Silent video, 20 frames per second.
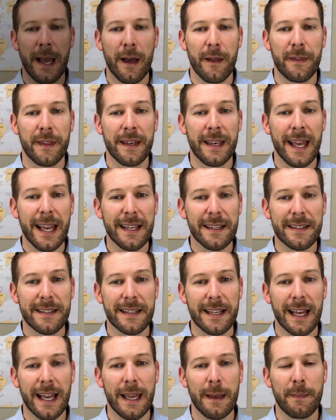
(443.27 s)
the next
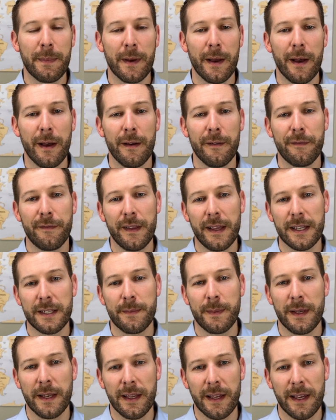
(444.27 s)
type of flex
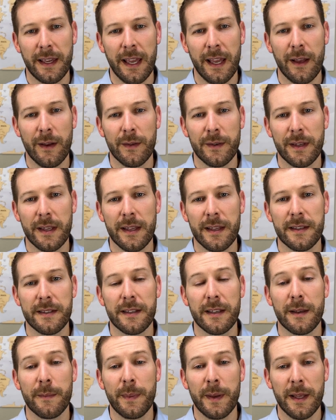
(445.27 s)
spending account is
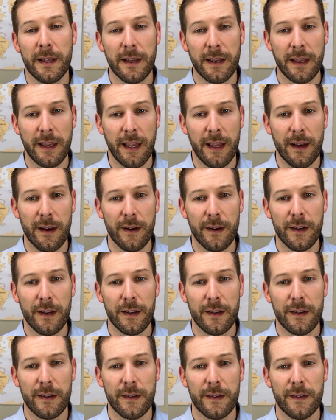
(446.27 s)
the dependent care
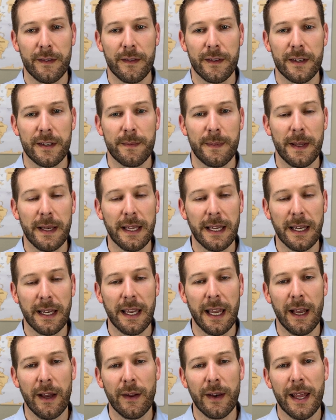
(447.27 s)
spending
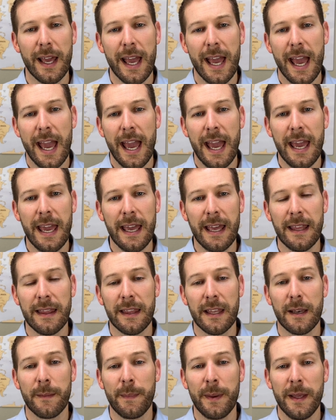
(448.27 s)
account. And
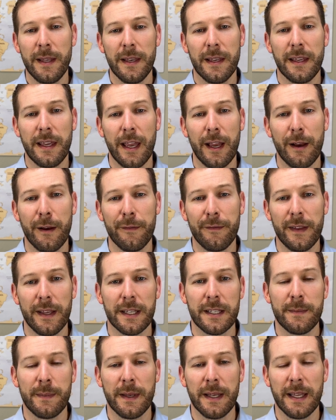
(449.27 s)
the dependent care
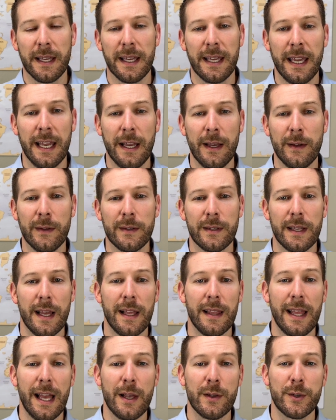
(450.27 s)
flex spending account
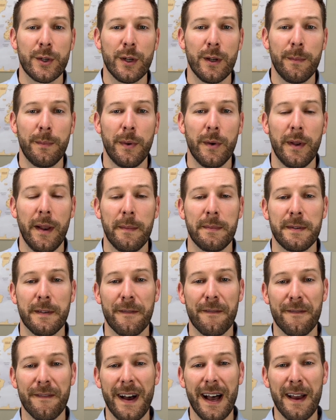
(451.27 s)
allows you to put up to
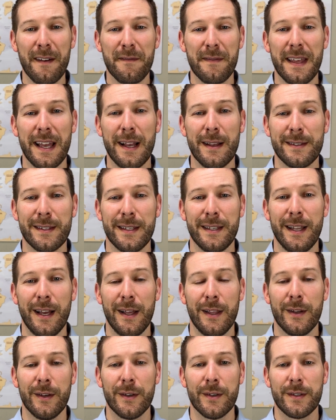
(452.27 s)

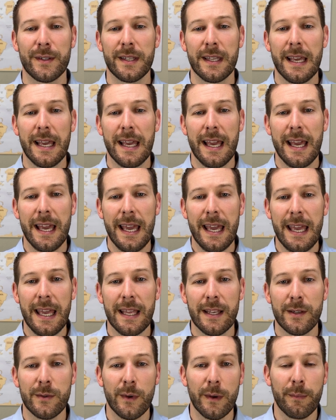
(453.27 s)
$5,000
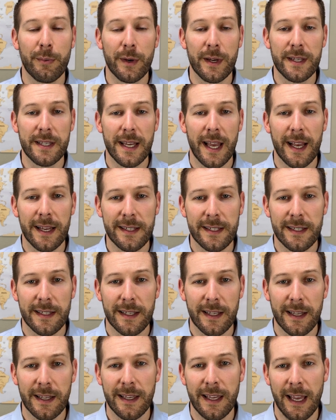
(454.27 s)
into a pre-tax
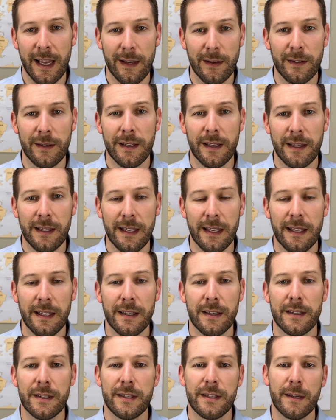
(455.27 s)
account,
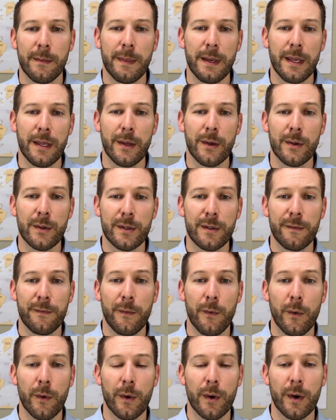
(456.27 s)
again, to be used
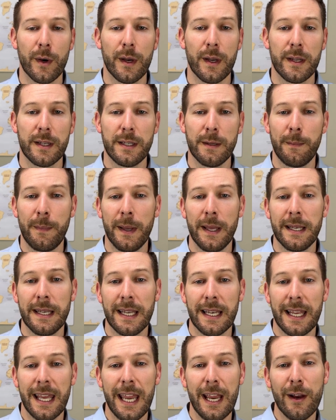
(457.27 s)
for
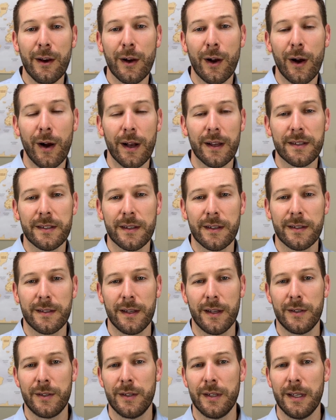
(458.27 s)
dependent care costs,
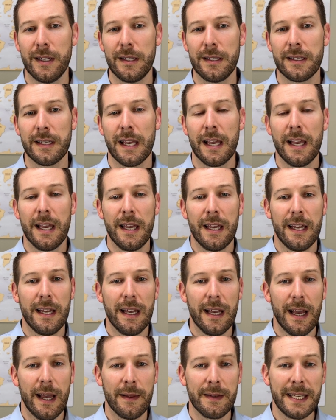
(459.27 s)
such as
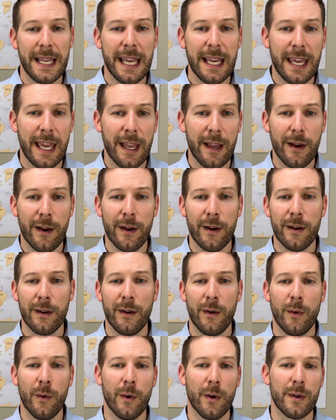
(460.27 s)

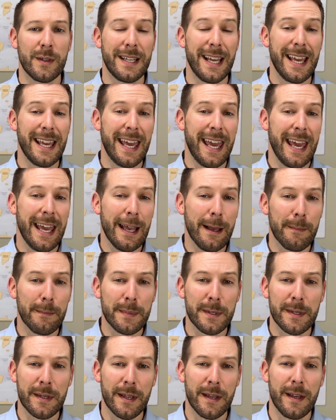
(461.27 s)
daycare or day
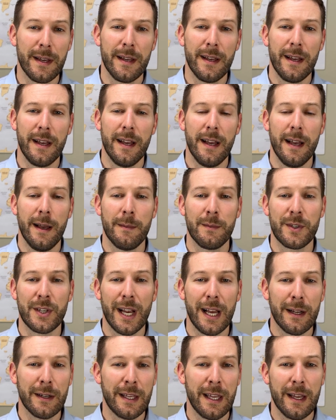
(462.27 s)
camps,
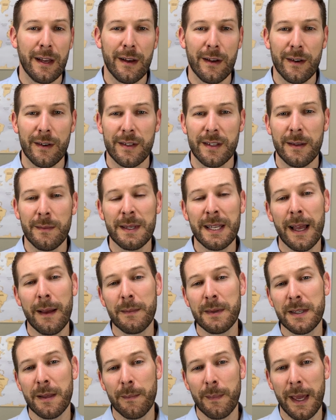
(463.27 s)
childcare.
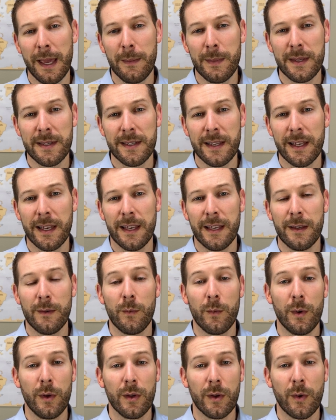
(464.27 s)
Sometimes the babysitting
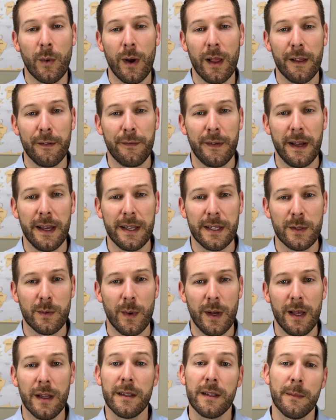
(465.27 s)
will qualify as
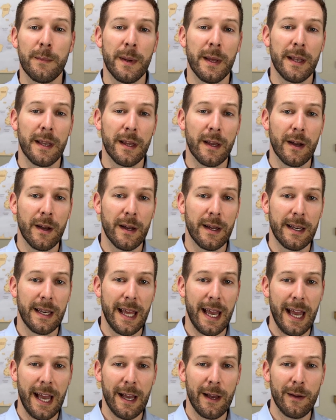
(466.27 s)
well, depending on
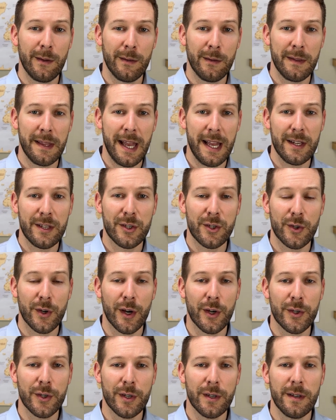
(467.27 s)
how that's
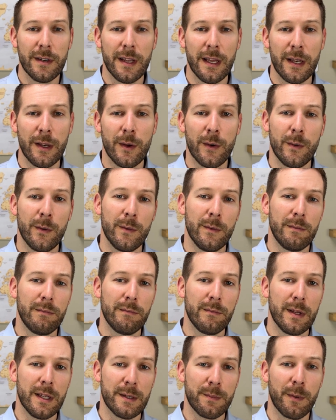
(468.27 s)
structured and who
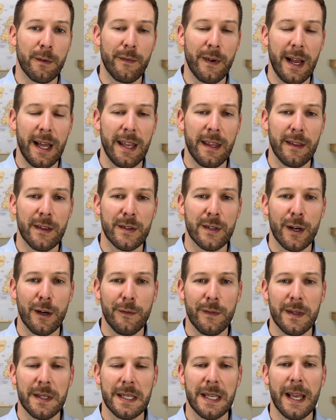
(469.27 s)
is providing the
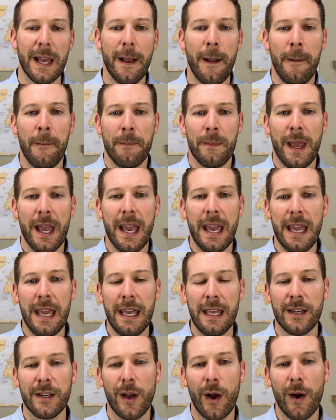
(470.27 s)
service,
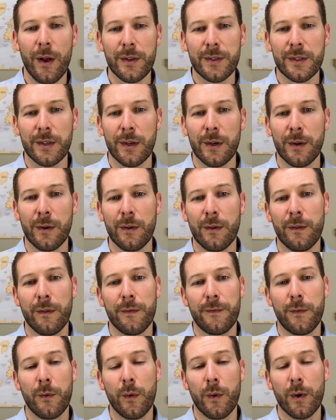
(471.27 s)
and also
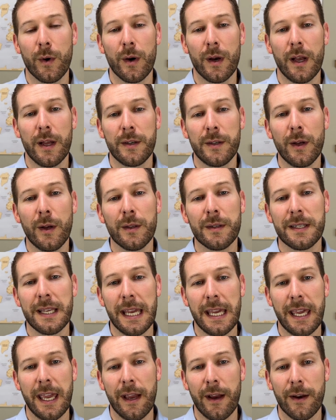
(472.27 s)
for adult
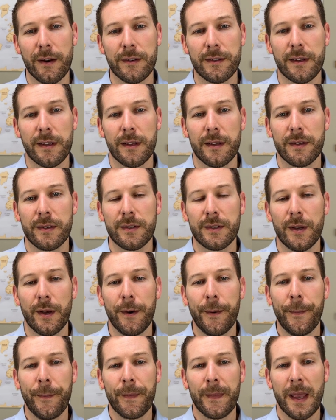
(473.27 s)
daycares.
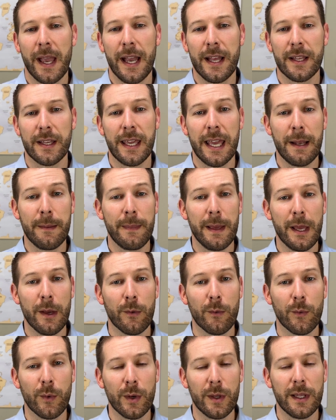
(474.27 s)
So it can be a
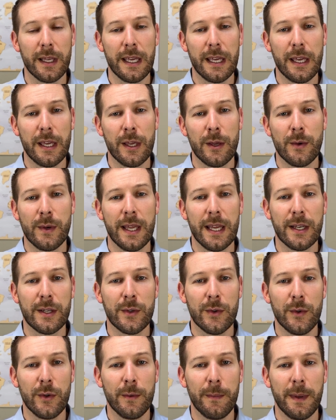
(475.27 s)
really unique
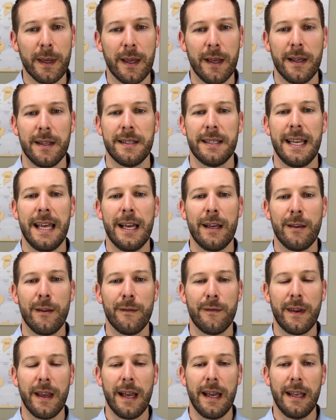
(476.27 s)
tool because now
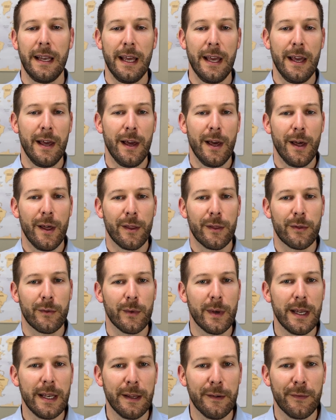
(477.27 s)
you've got
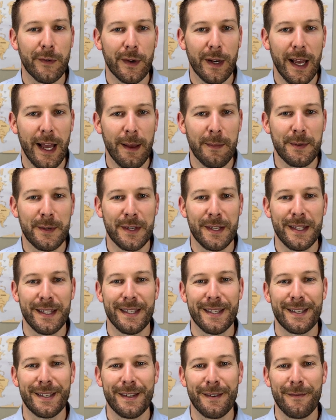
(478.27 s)
three different
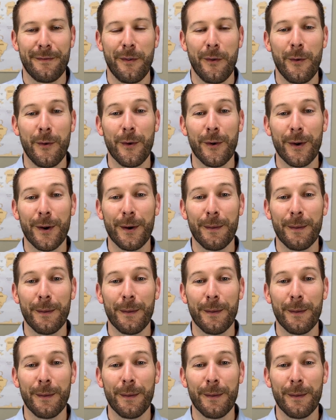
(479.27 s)
options for